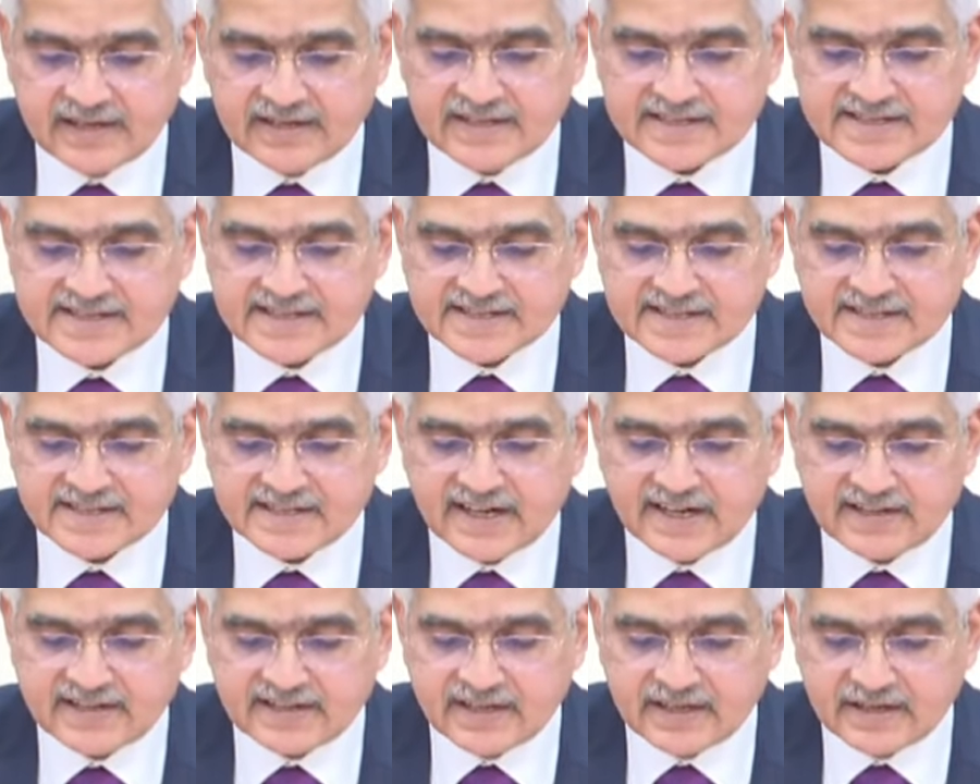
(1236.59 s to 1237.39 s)

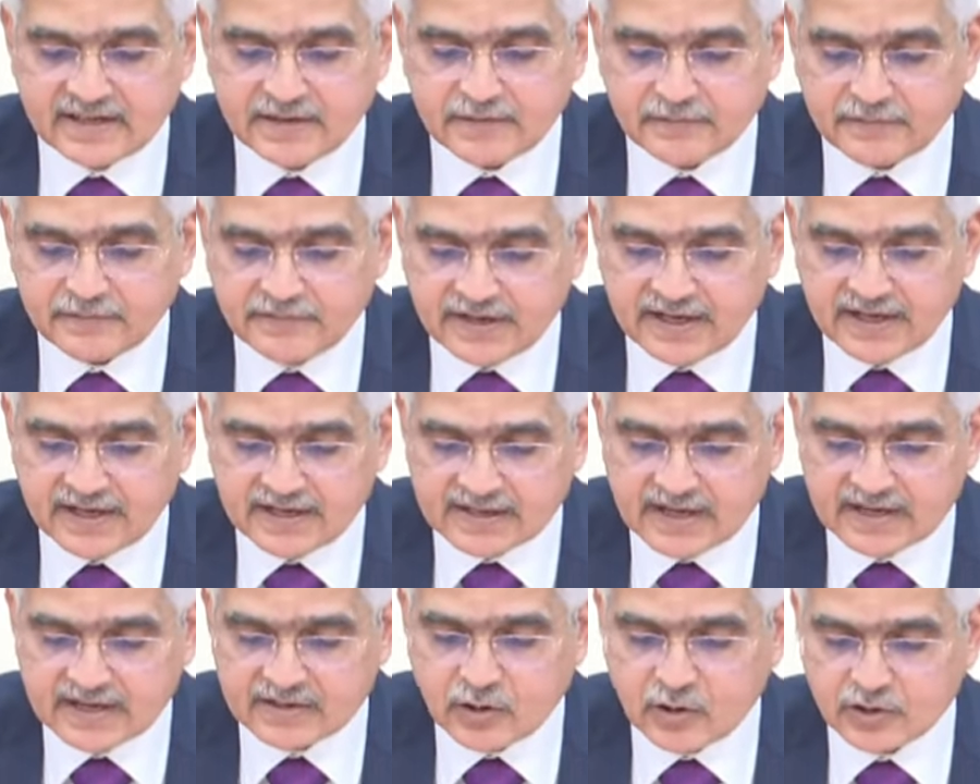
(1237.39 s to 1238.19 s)
necessitating
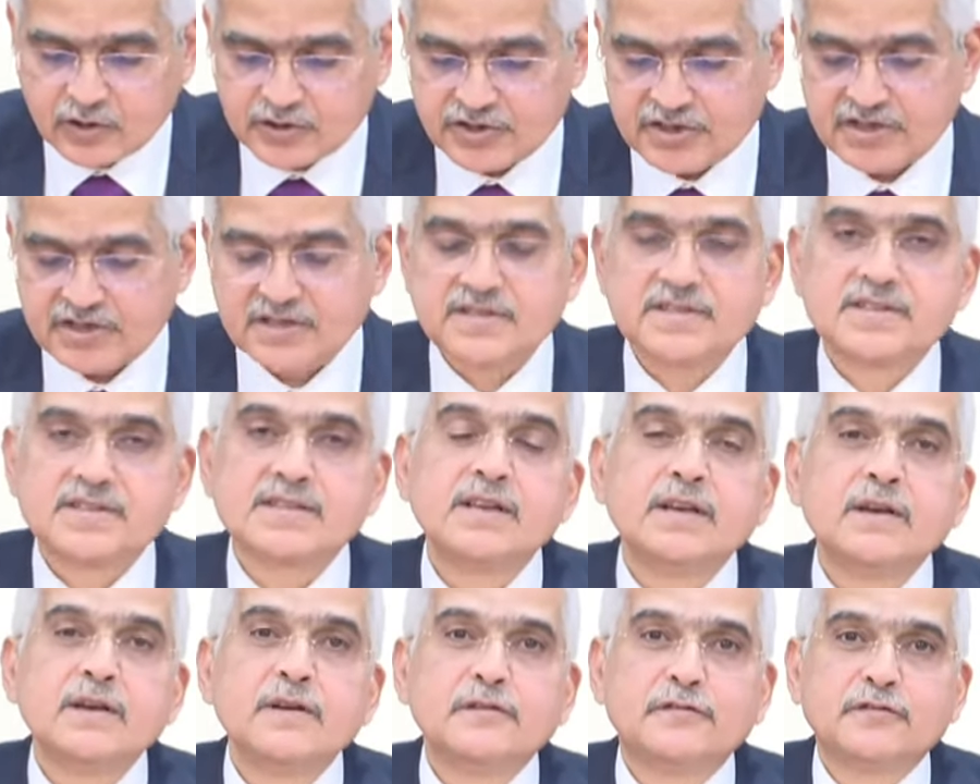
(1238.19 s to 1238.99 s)
VRR
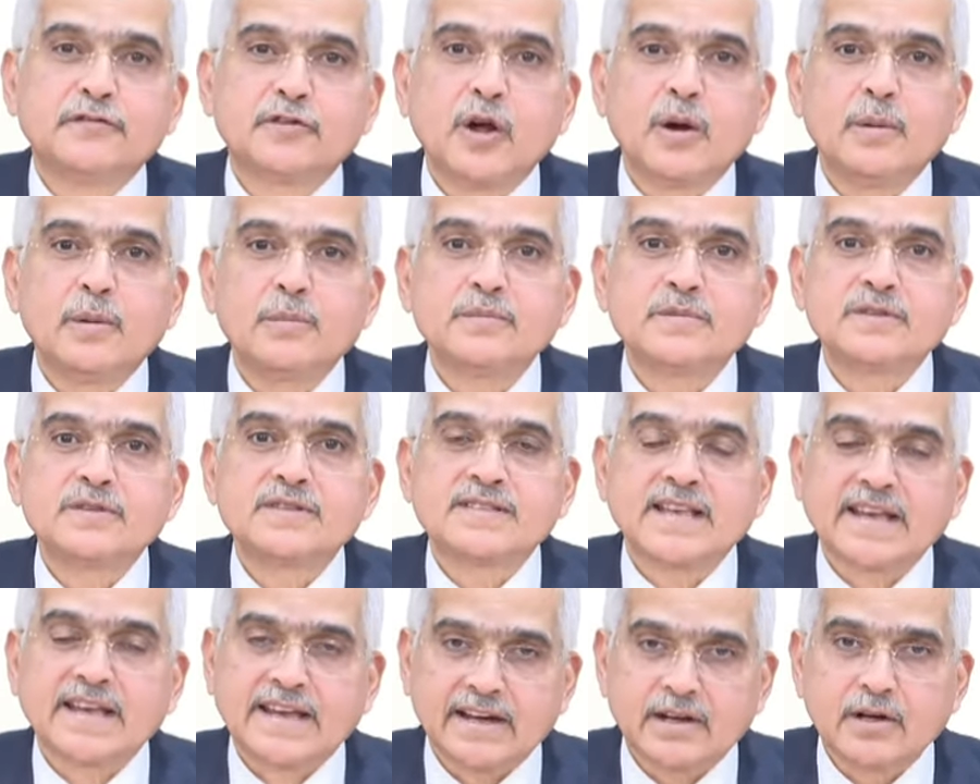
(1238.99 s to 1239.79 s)
auctions from
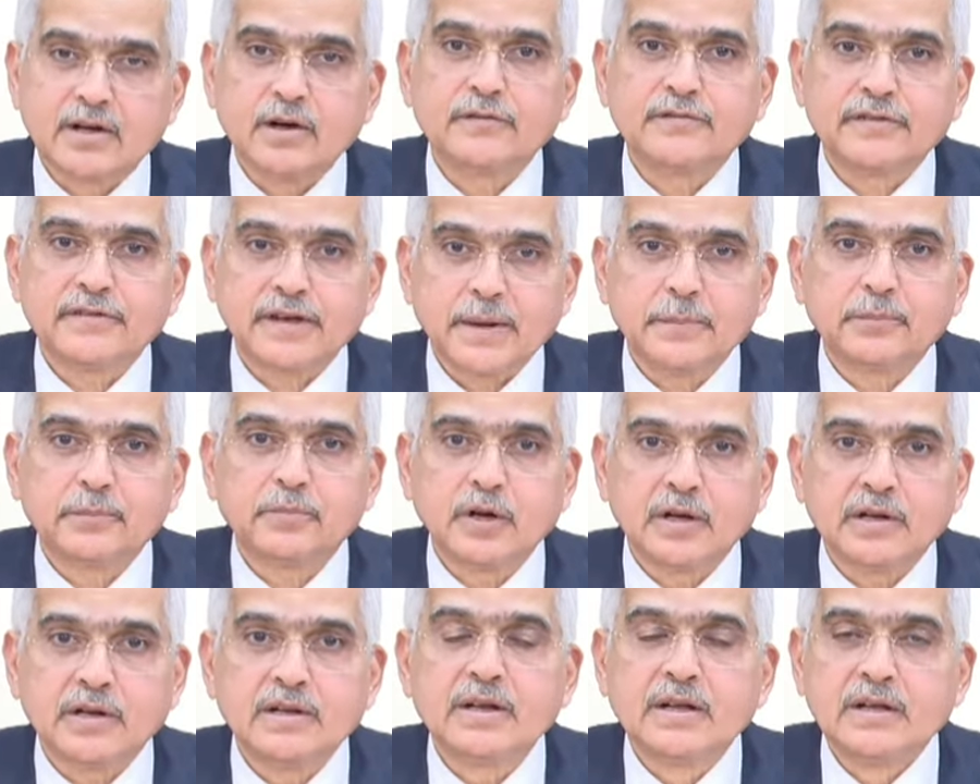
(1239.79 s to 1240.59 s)
2nd of
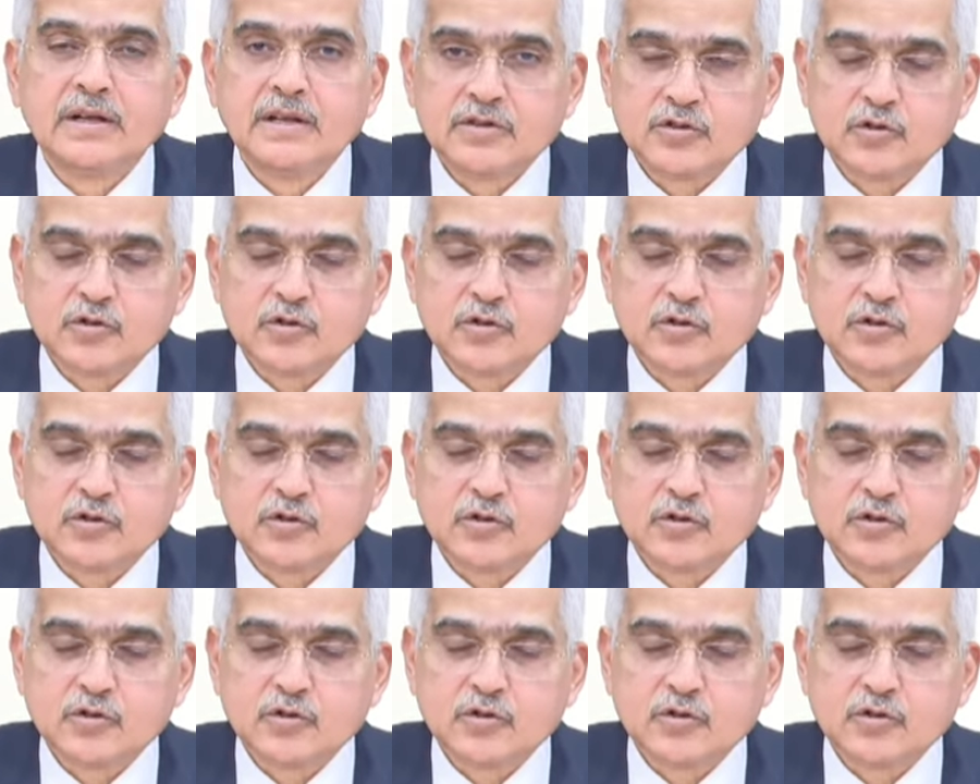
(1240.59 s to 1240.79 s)
April.